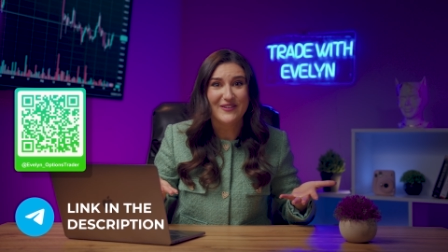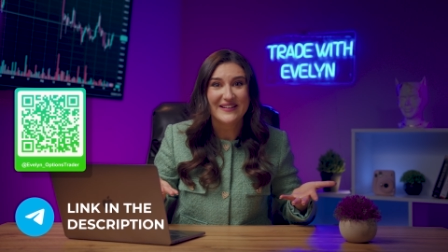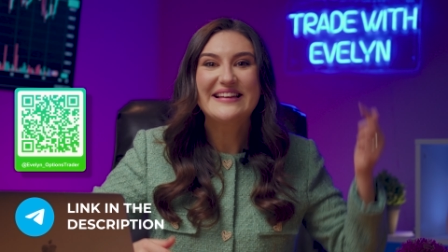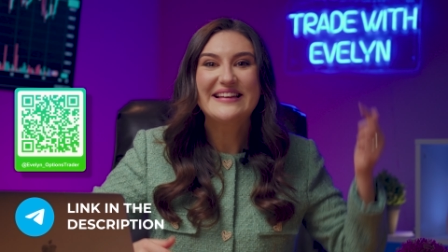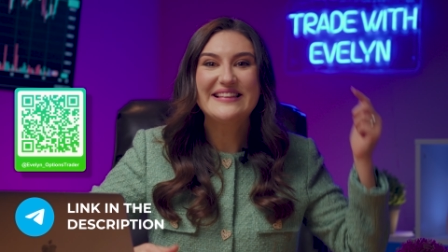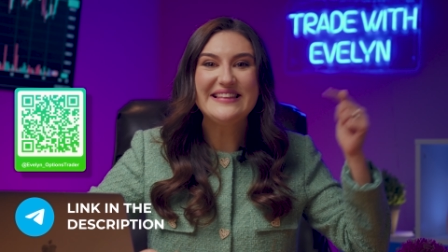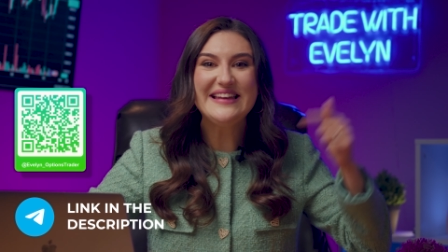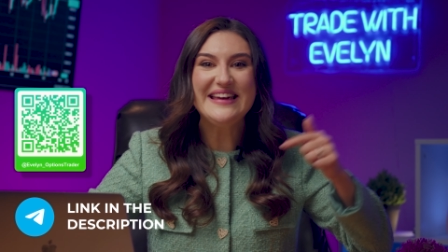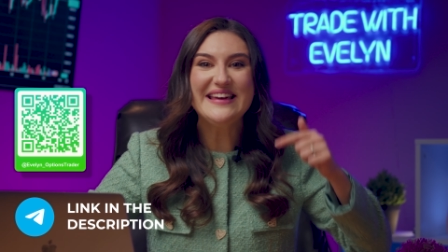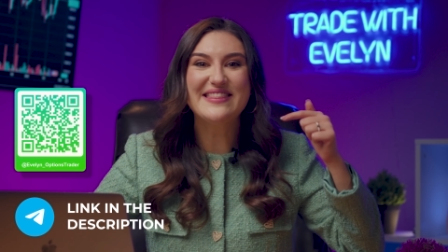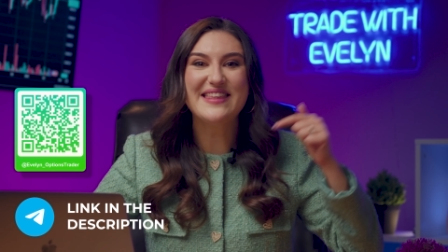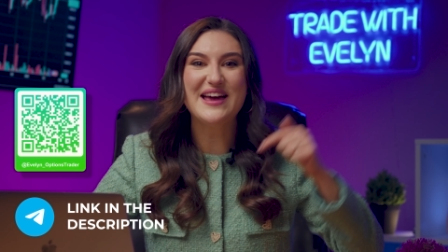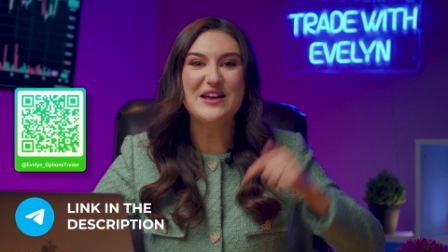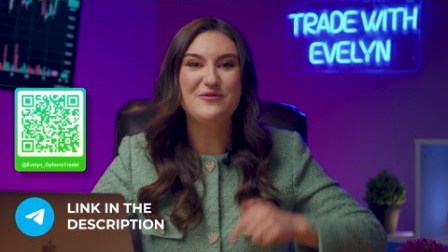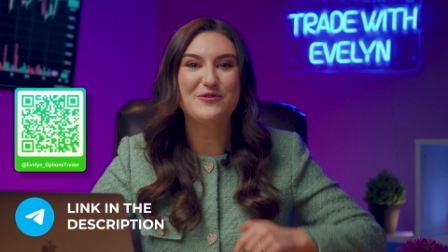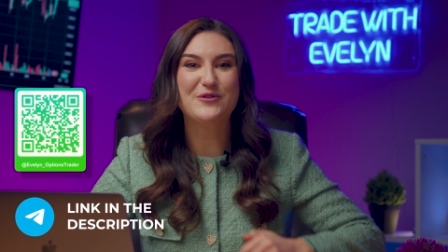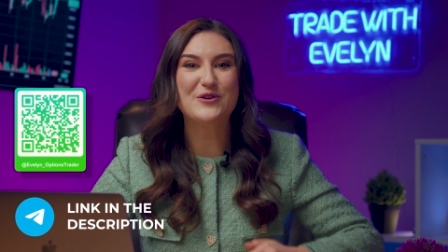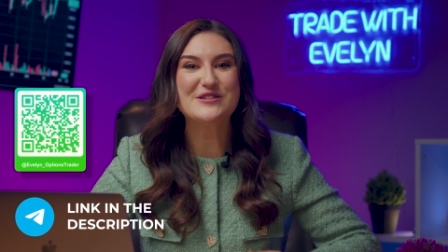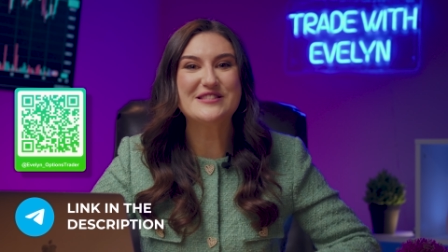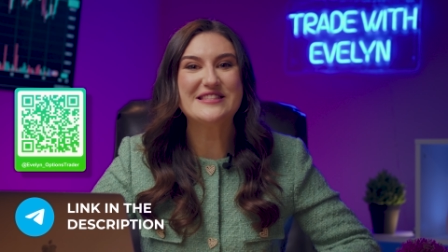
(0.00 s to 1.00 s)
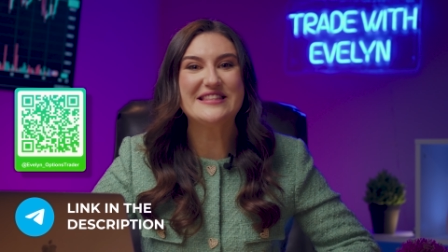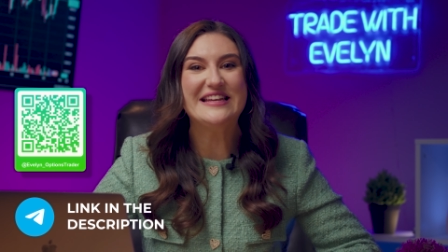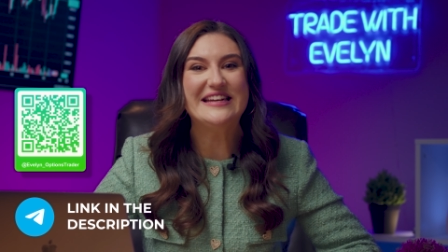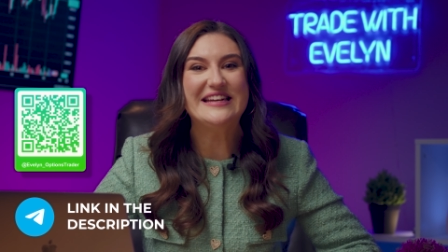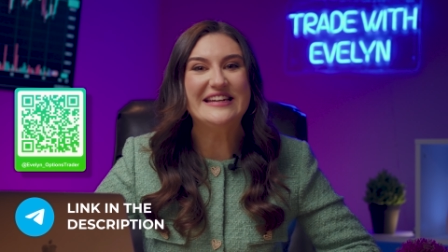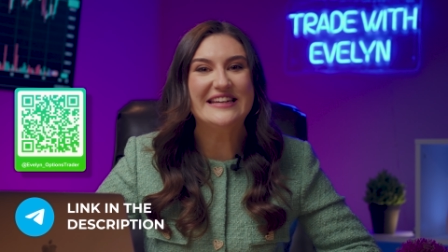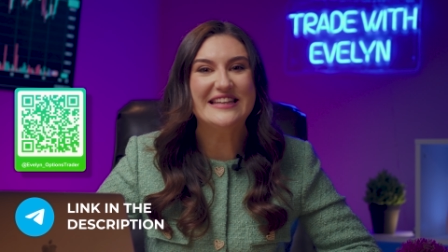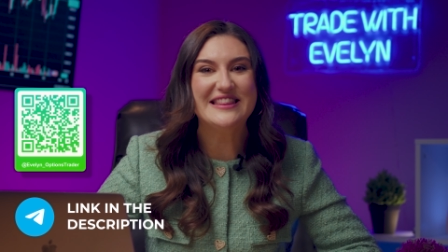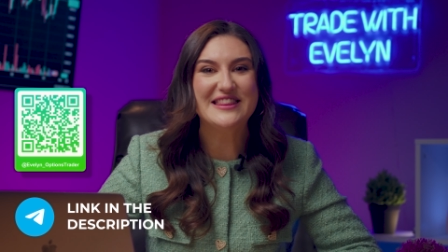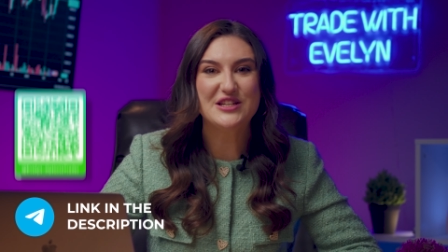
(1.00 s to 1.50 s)
Click that first
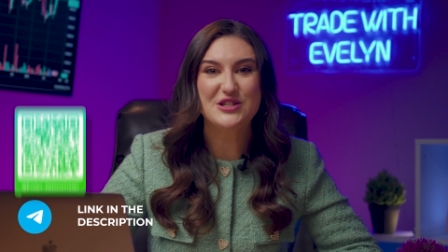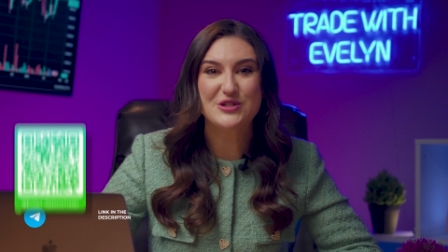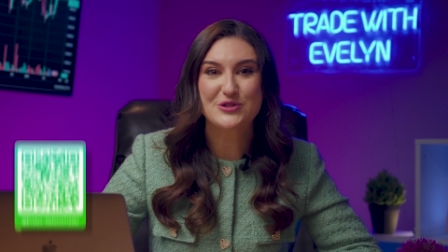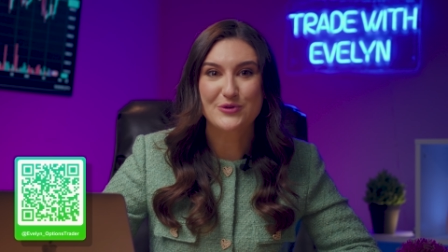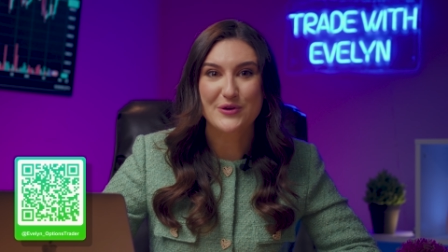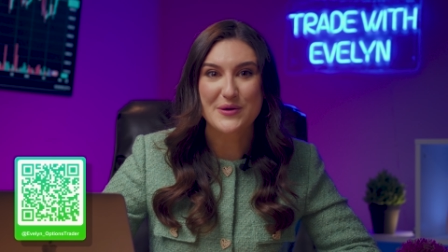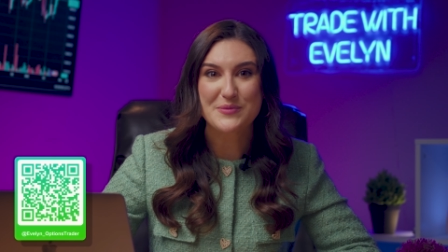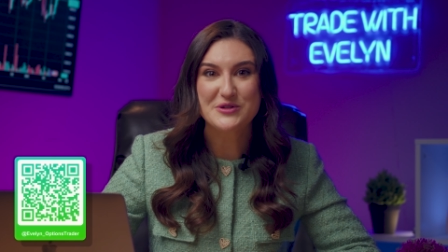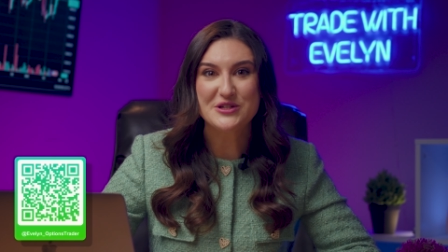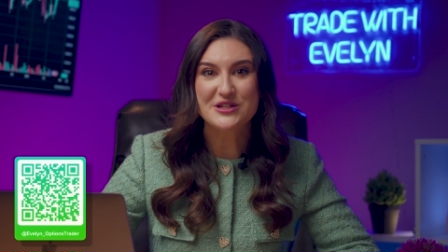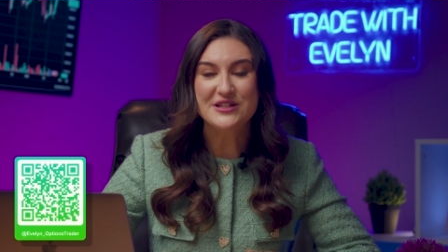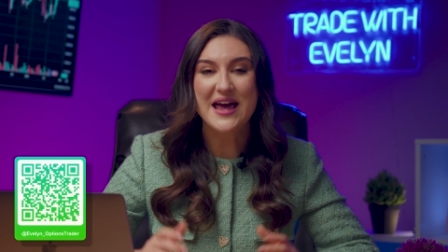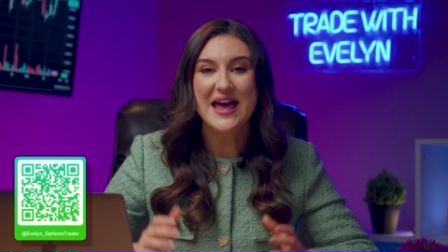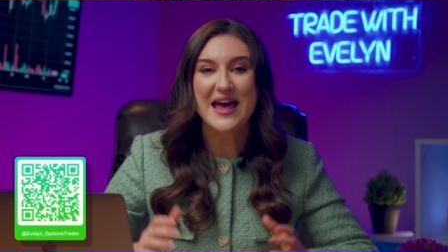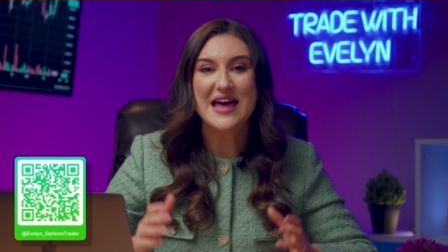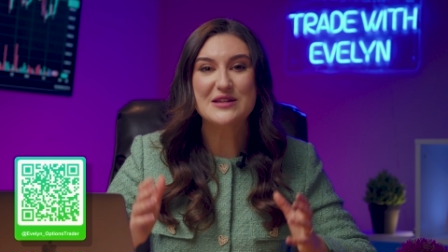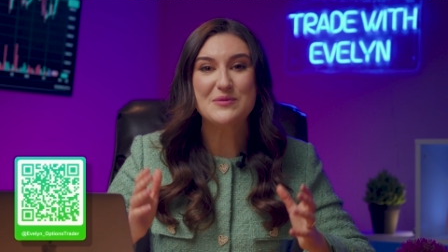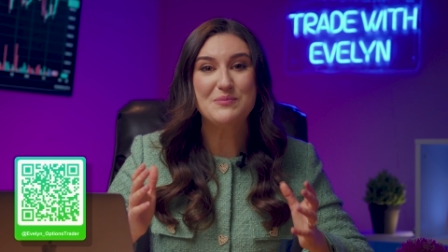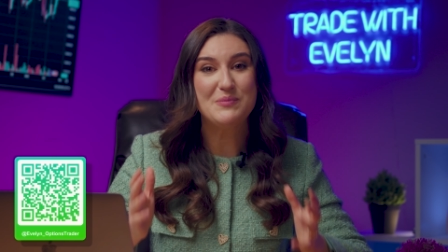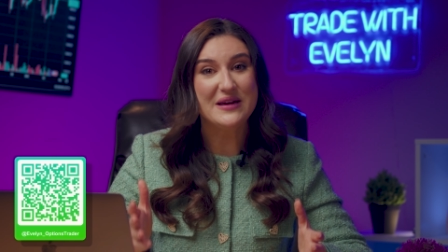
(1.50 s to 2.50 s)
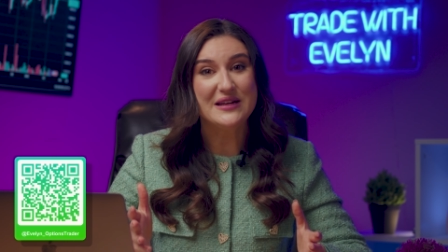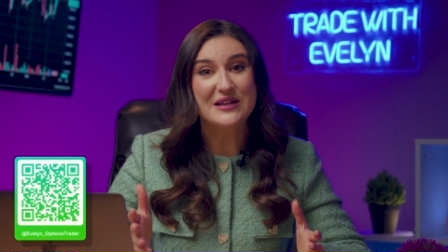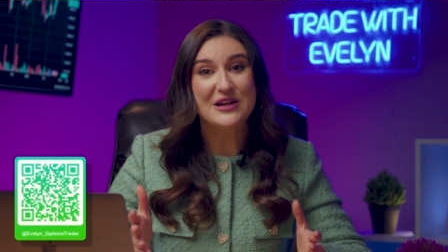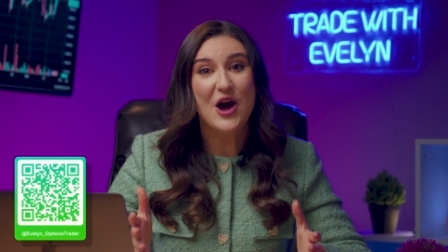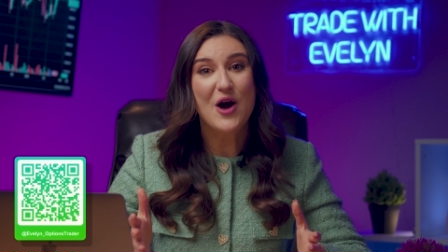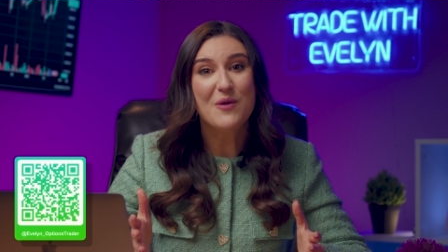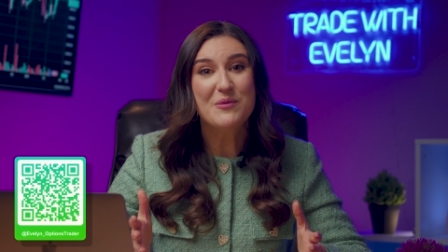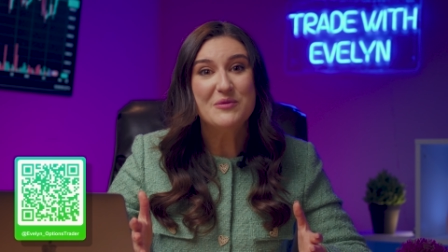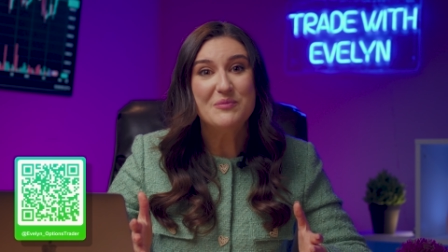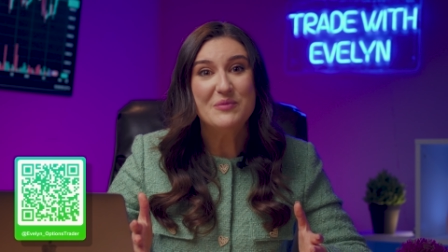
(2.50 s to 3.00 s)
link in the description and pin
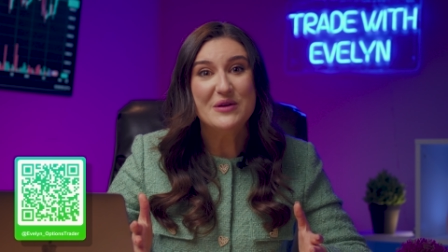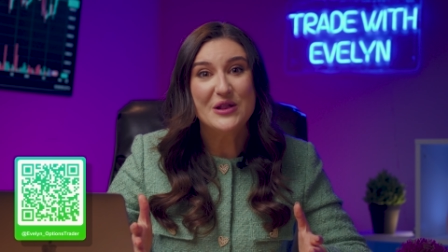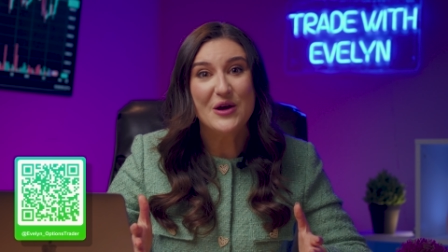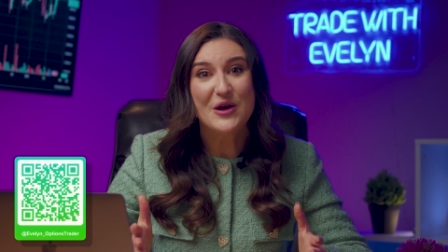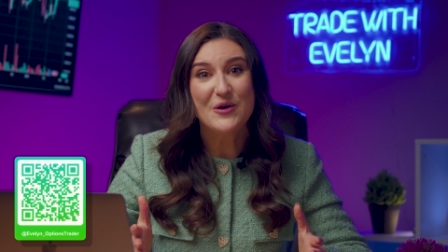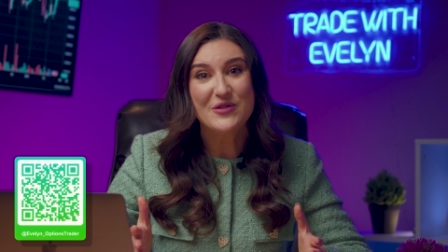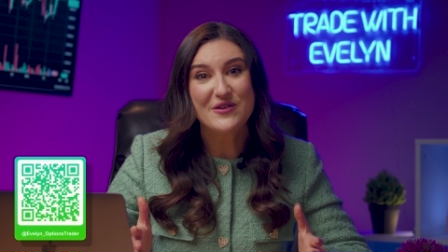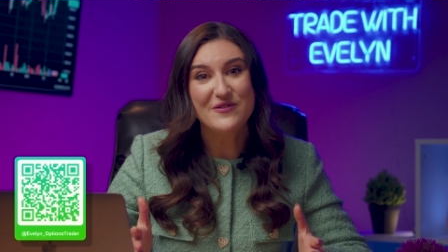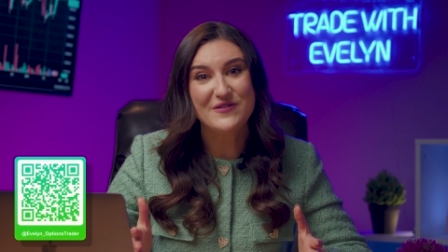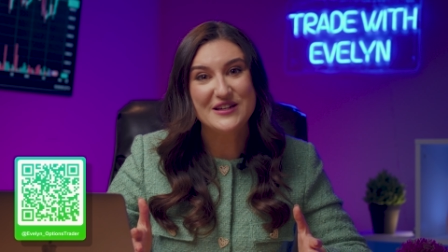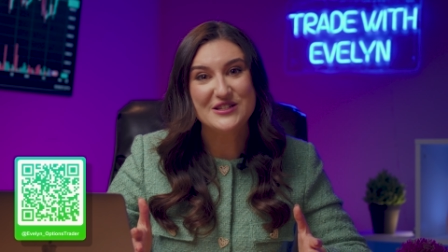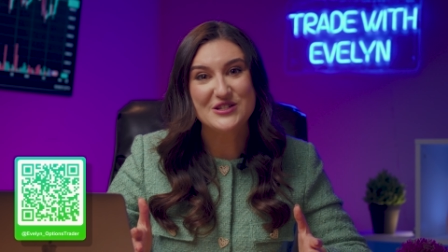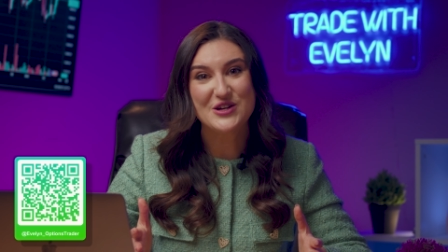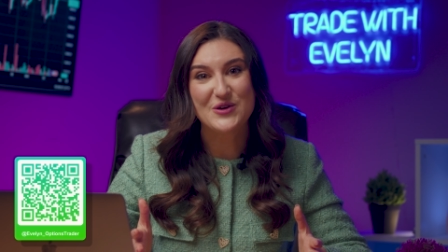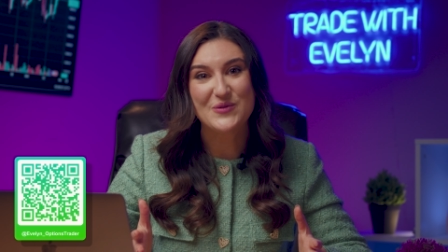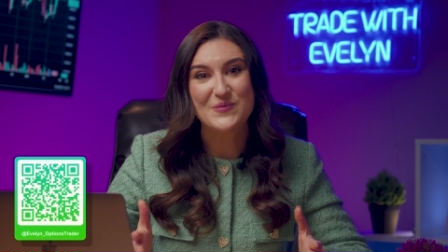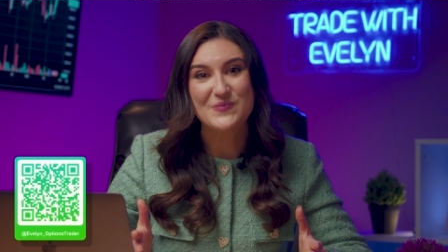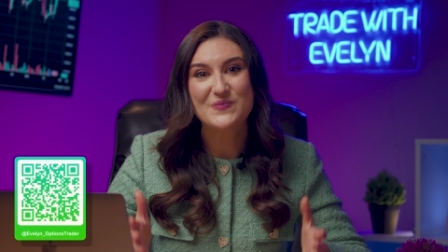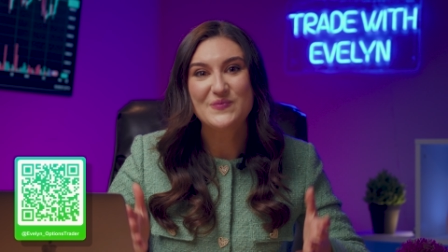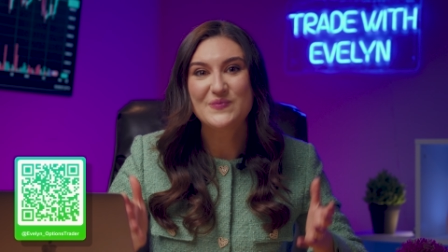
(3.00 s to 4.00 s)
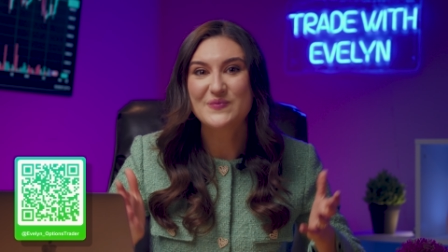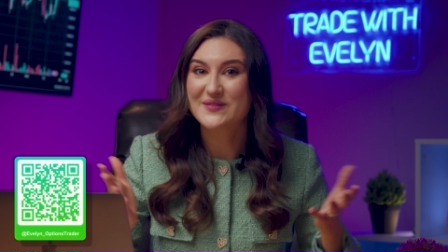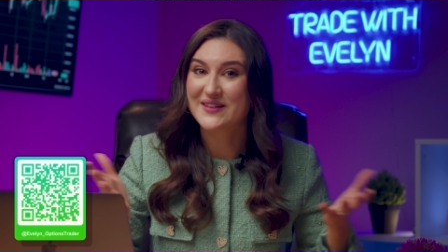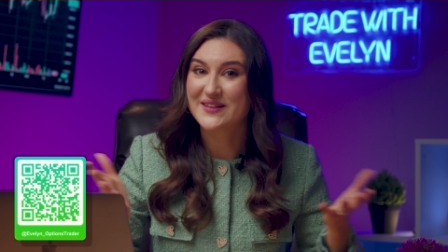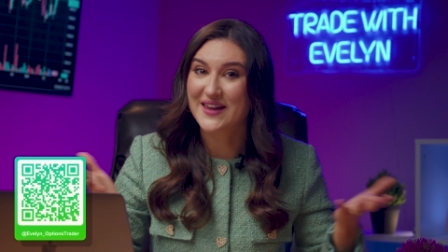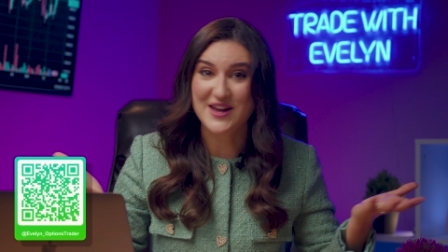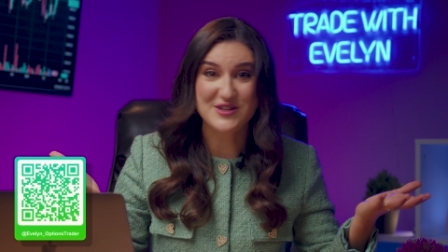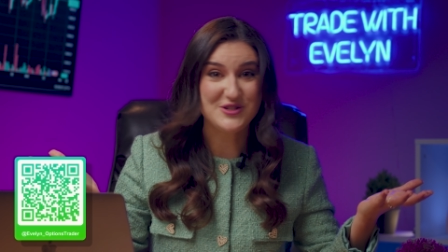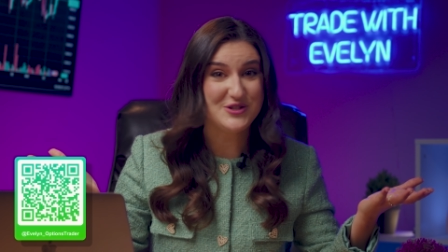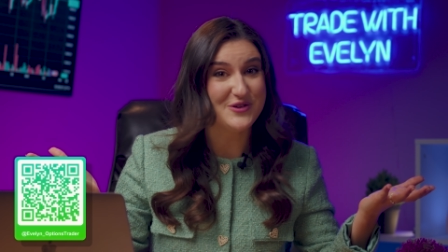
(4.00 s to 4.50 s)
comment below the video.
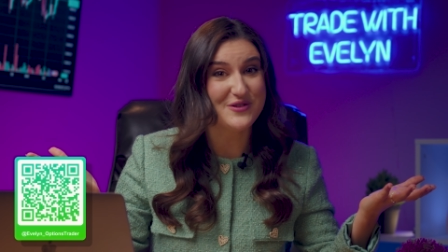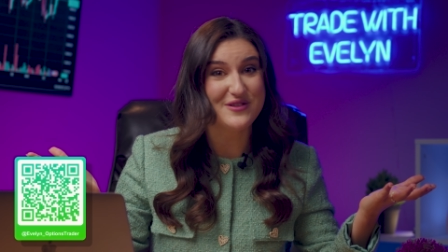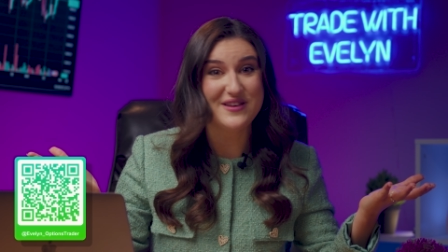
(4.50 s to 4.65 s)
Catch you